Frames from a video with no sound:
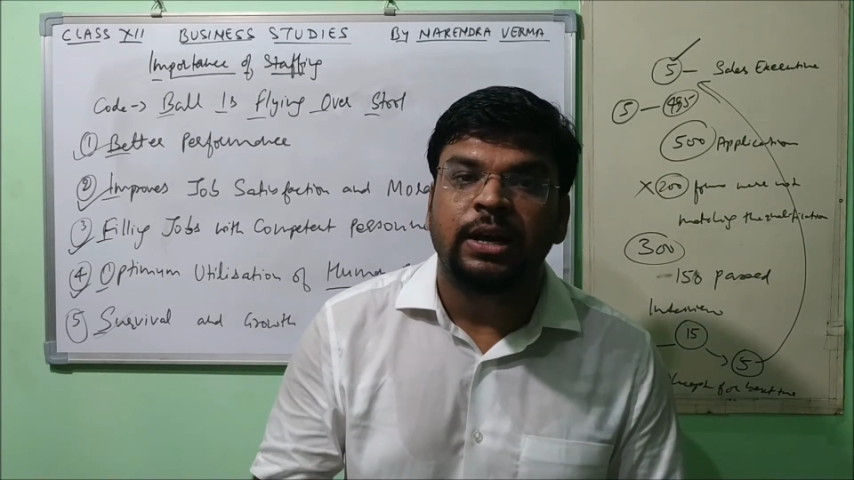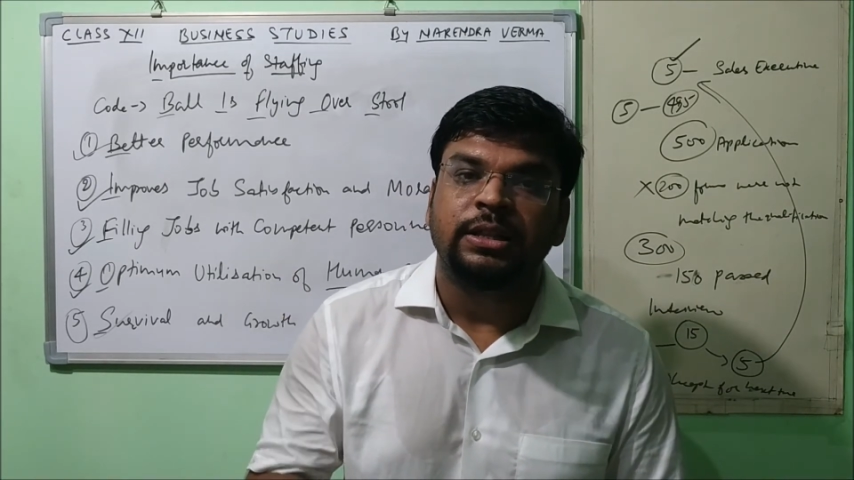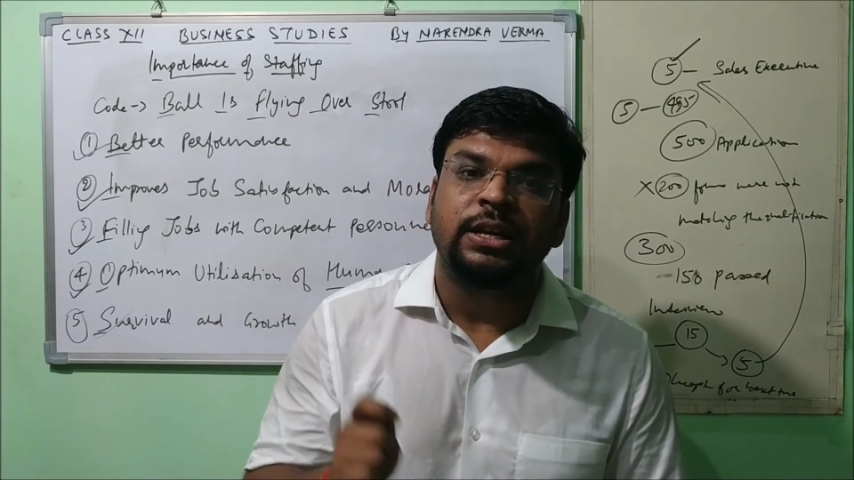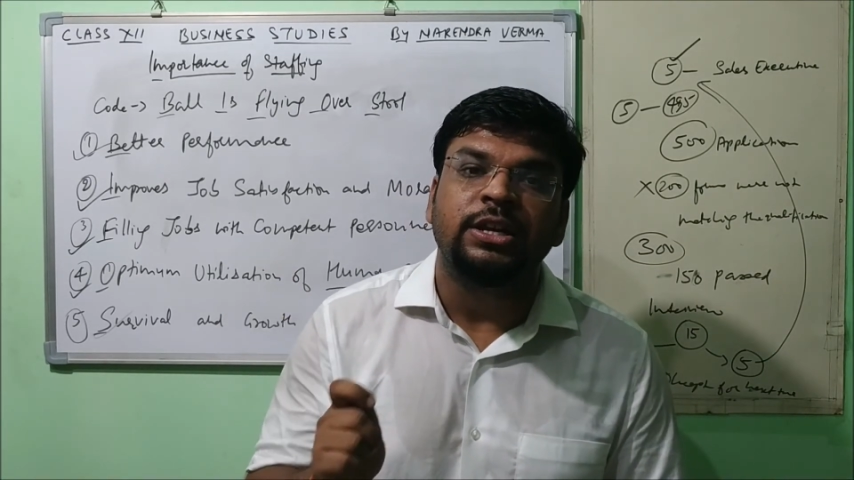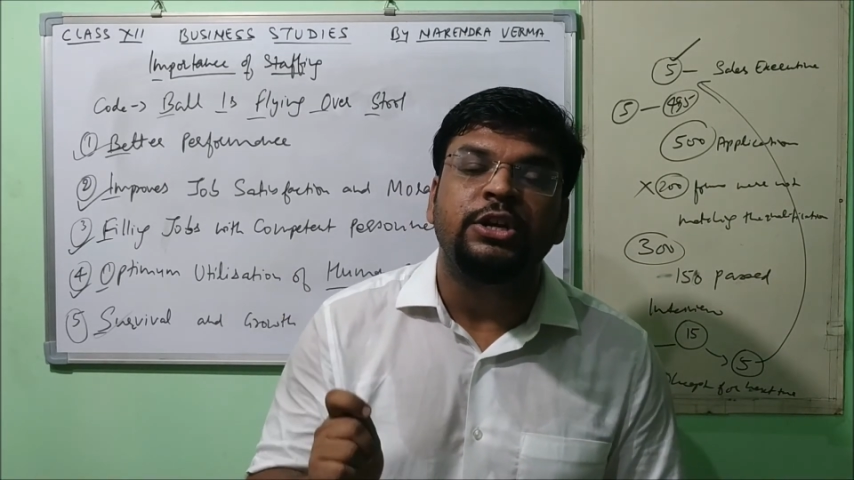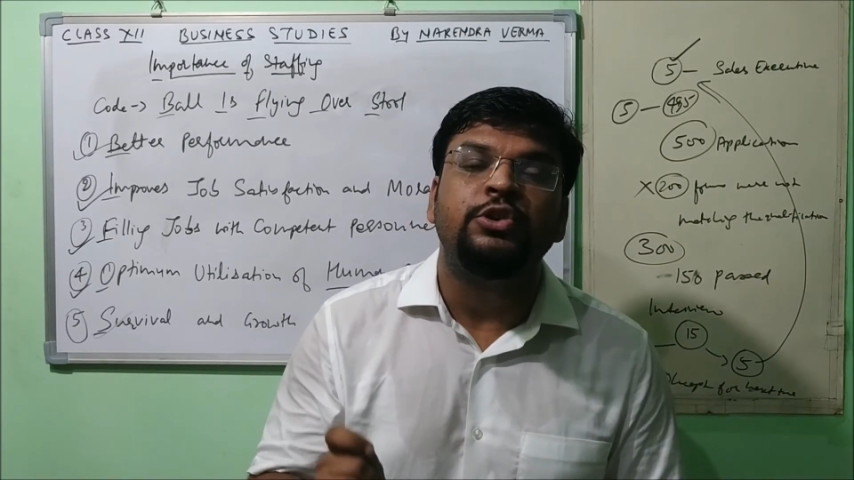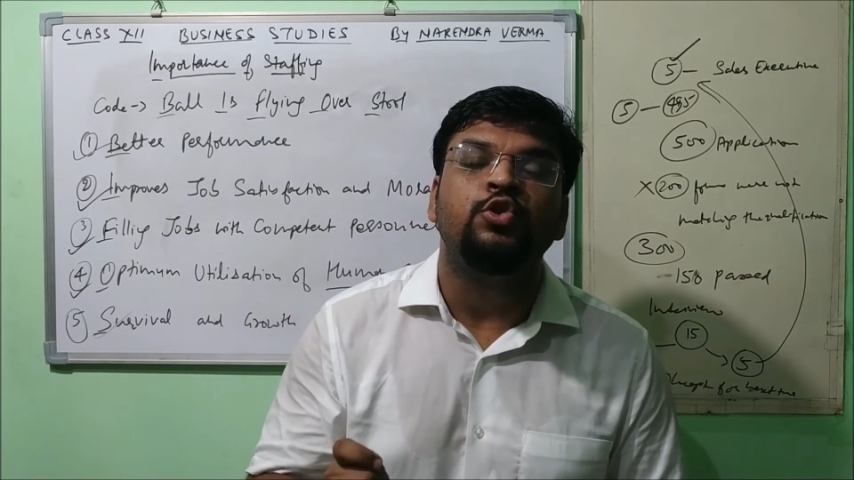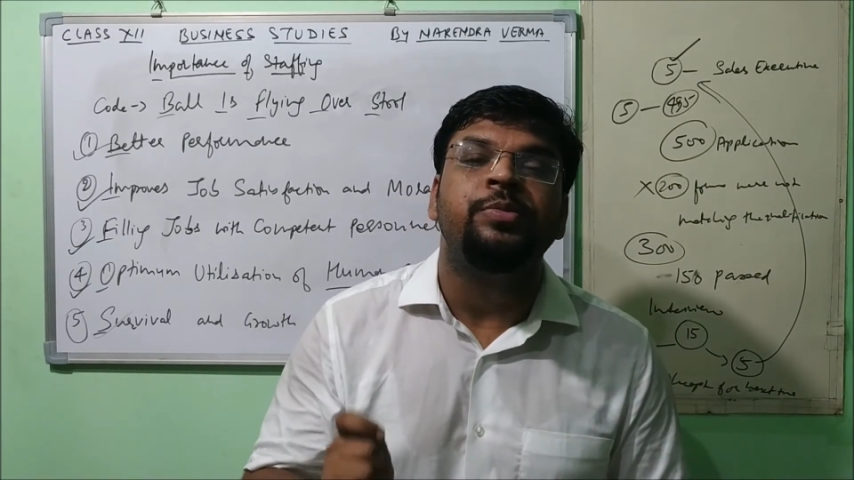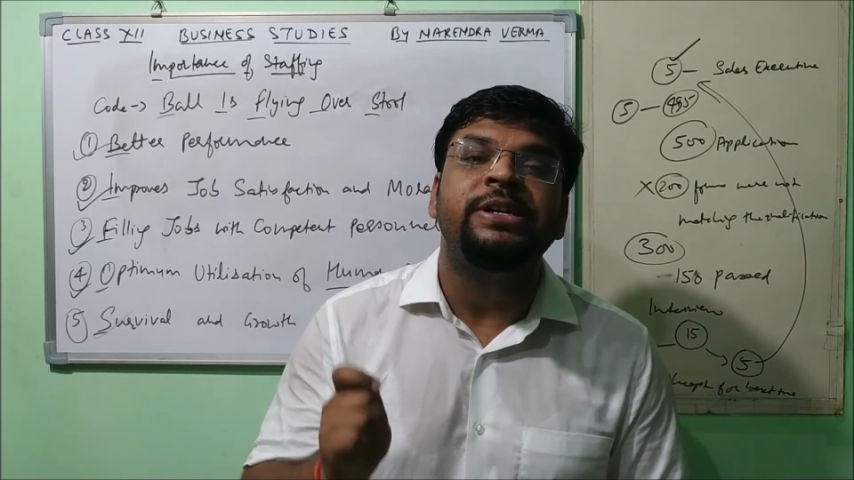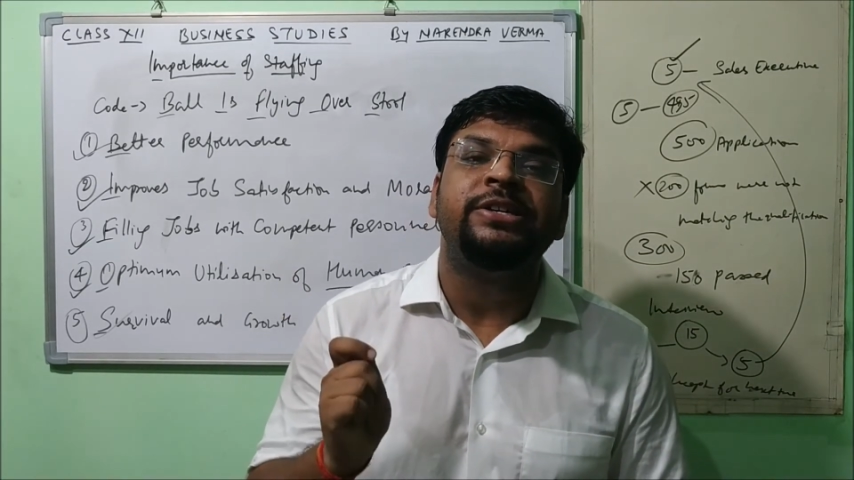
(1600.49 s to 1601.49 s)
They need to
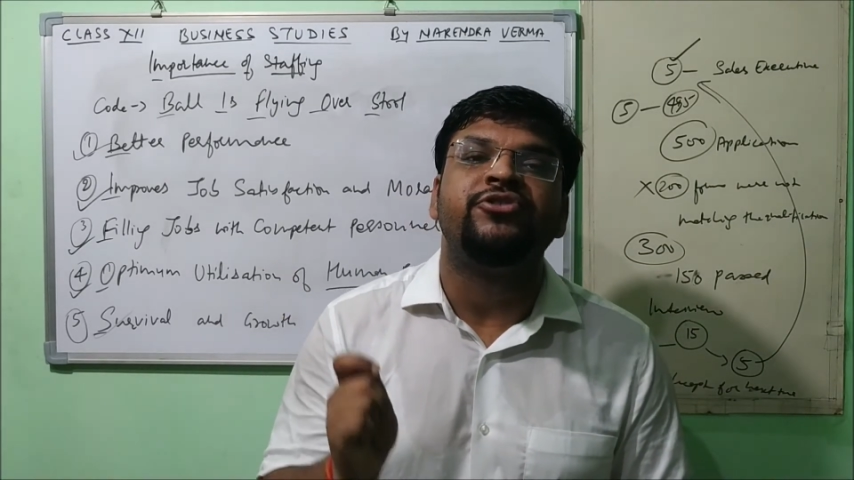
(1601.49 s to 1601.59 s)
be